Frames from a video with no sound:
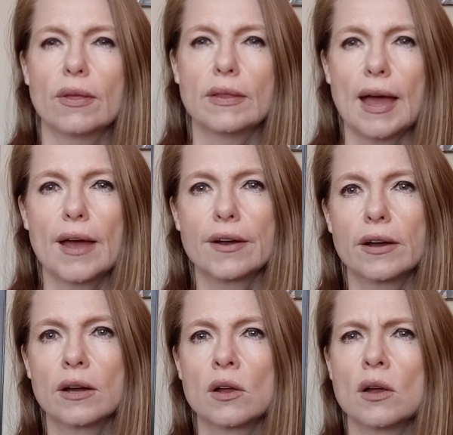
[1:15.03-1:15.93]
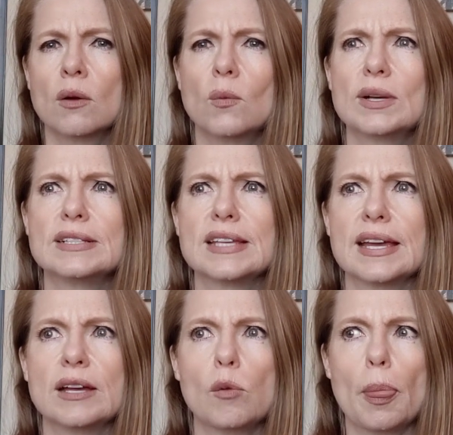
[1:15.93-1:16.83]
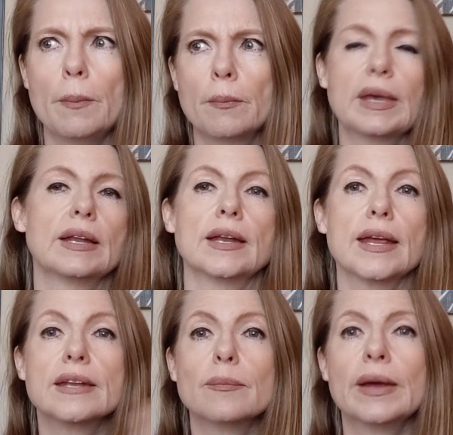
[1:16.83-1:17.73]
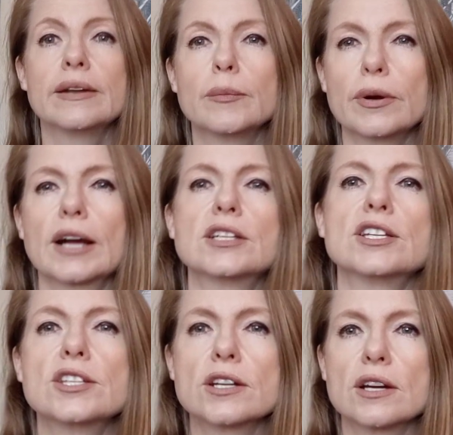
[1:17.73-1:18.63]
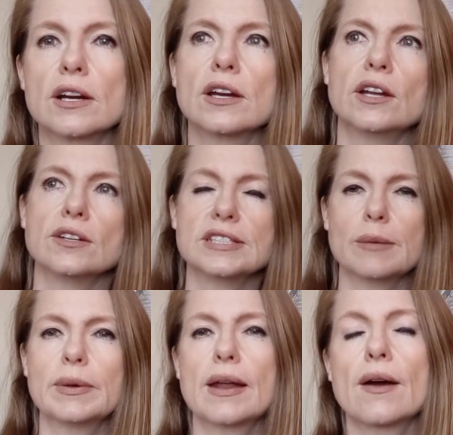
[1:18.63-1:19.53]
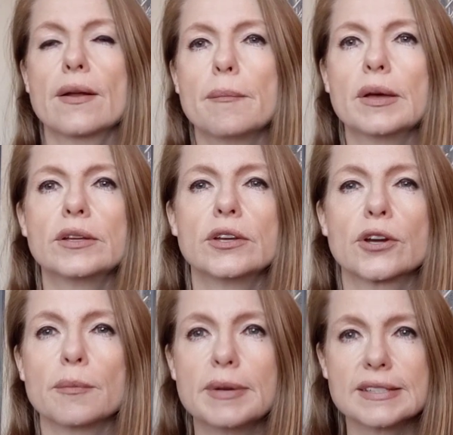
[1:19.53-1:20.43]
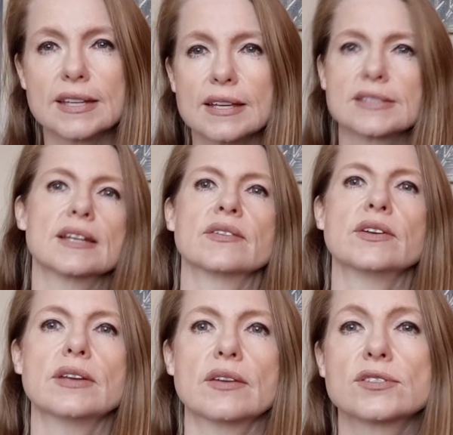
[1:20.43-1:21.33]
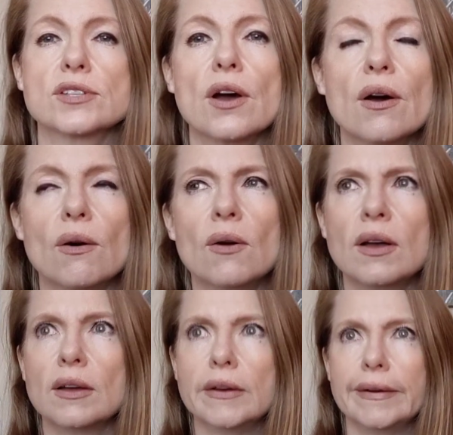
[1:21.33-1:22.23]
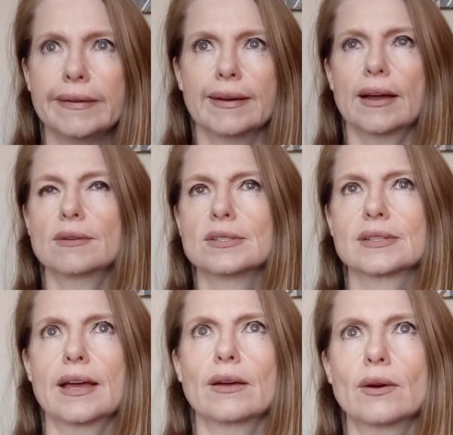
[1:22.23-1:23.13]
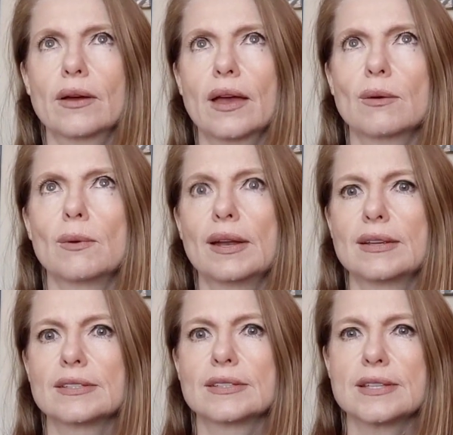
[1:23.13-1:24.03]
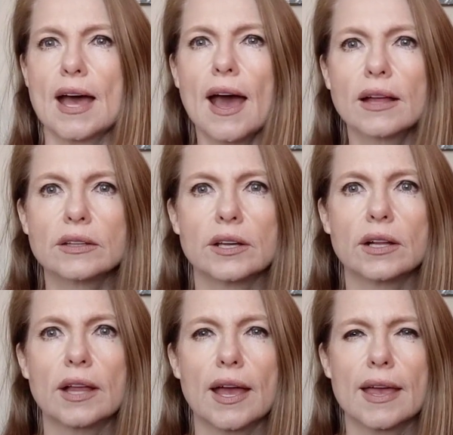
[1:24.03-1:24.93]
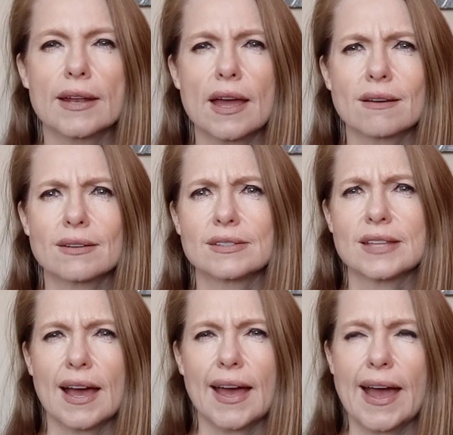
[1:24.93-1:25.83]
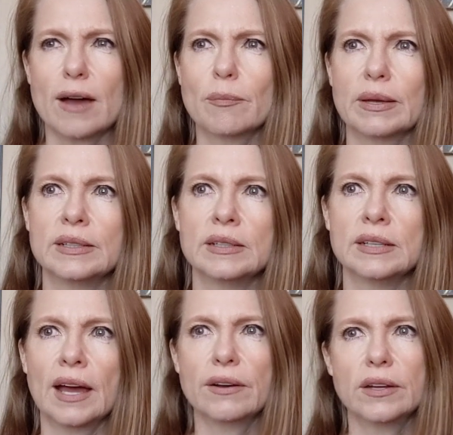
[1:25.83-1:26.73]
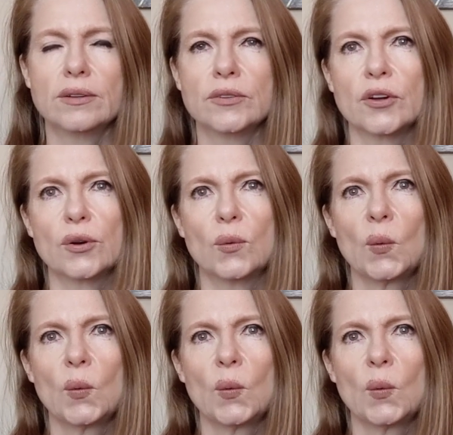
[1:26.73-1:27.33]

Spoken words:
the ladder? Was it being an independent practitioner, stepping out and building your own business? And if so, I was like, okay, what does that look like, and how does that happen, and how do you